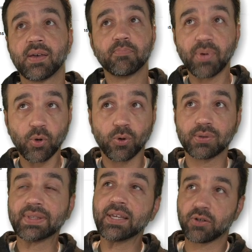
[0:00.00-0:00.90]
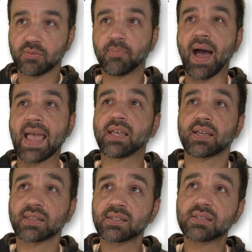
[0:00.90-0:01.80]
Big old liter bike,
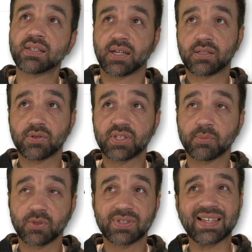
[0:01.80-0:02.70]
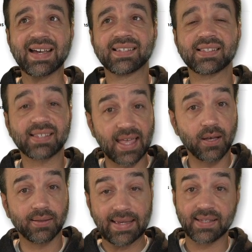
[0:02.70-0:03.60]
and this is done to a similar size and
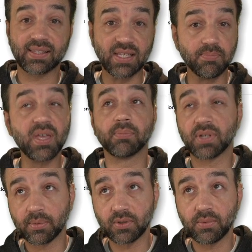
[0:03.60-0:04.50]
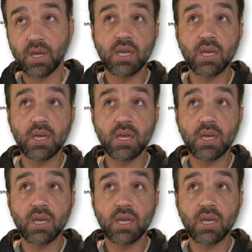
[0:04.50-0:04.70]
scale as the BMW